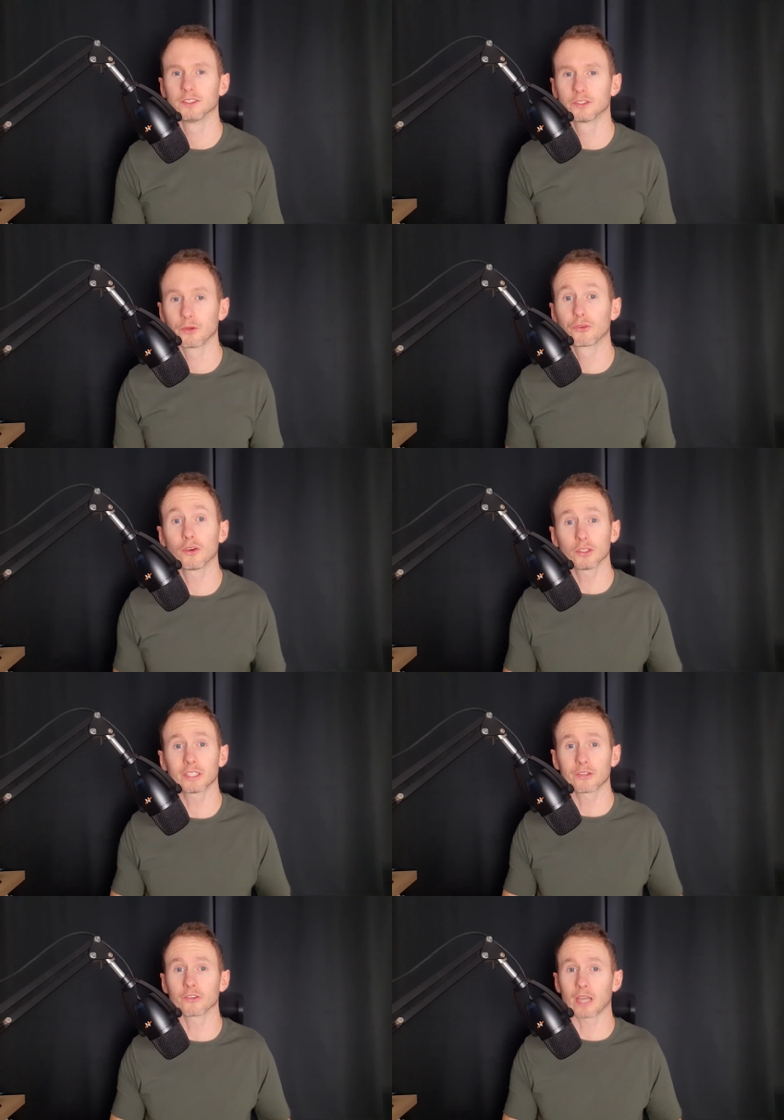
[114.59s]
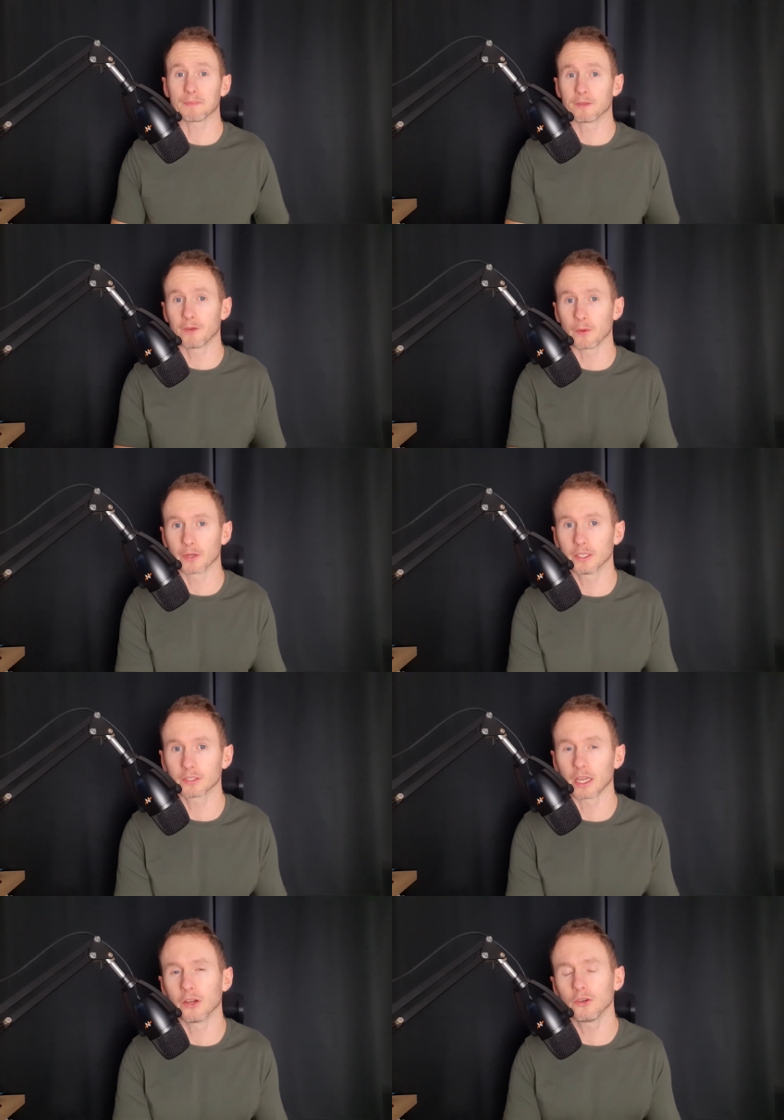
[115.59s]
So short sessions help you focus,
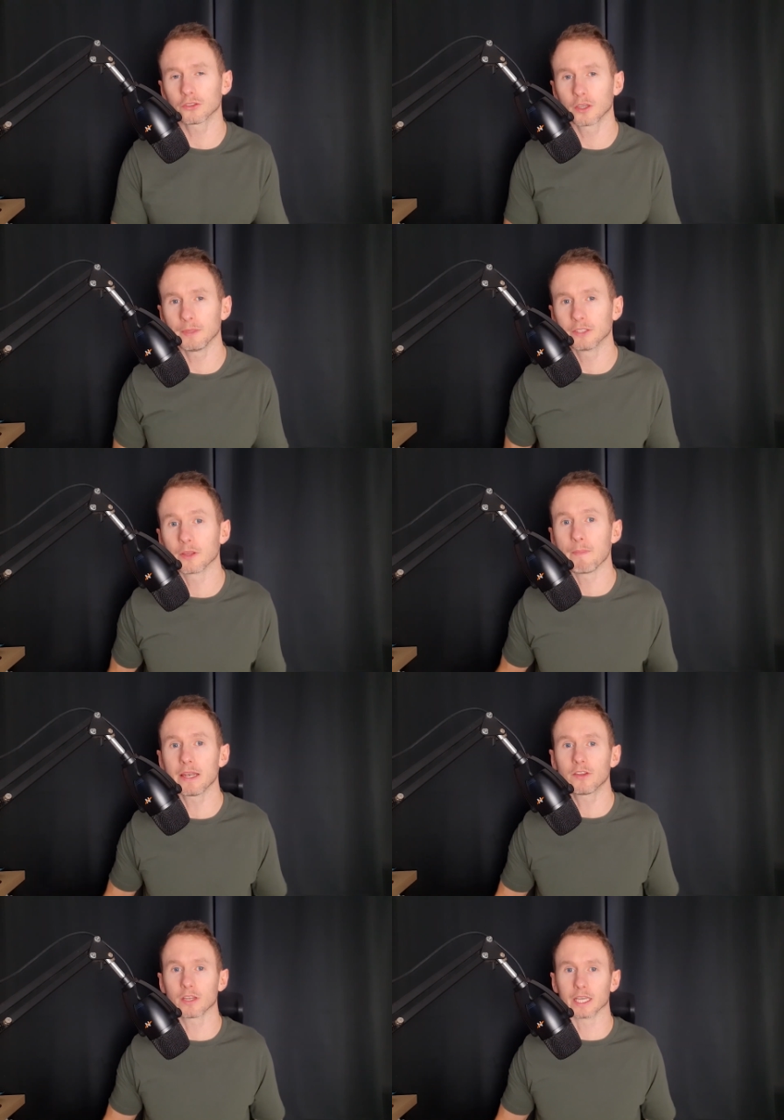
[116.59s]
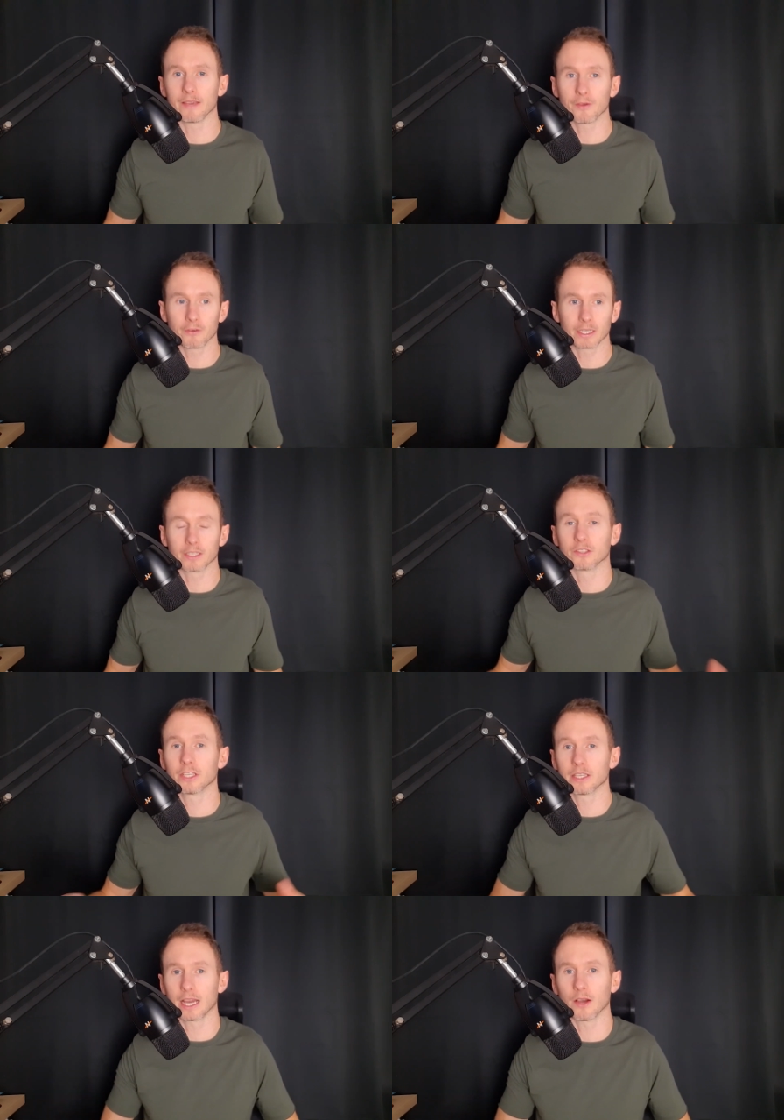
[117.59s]
and it also means that mentally, if you're ready to
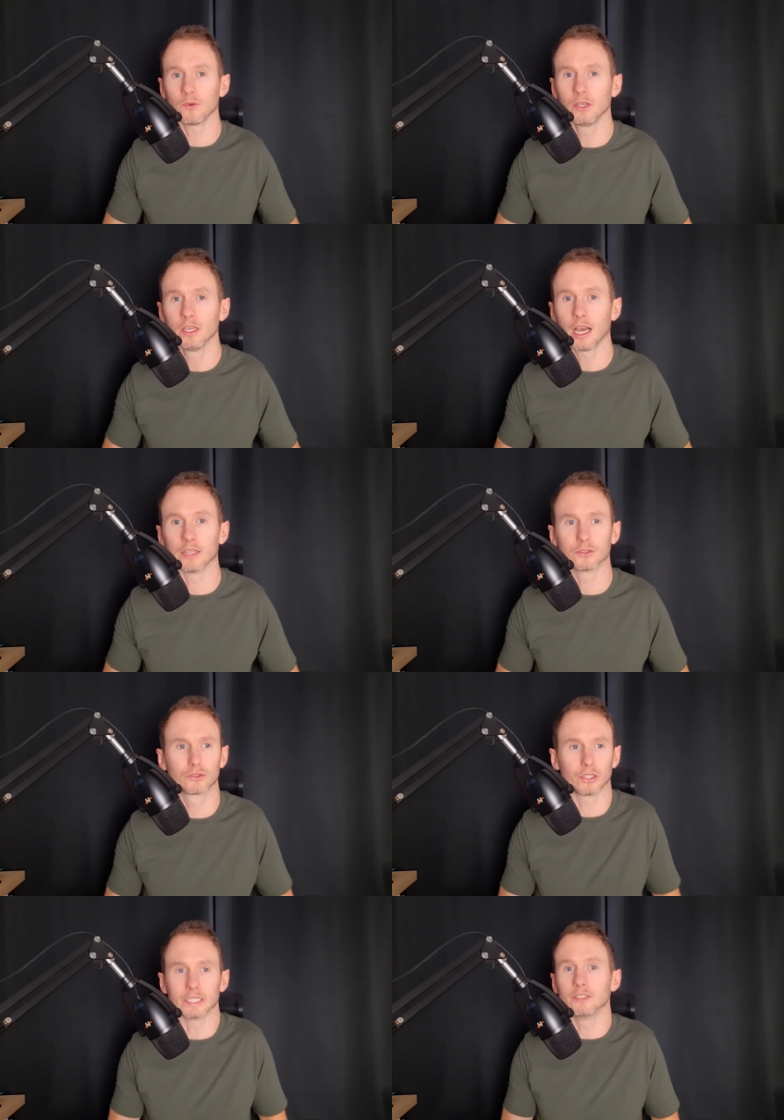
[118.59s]
sit down and study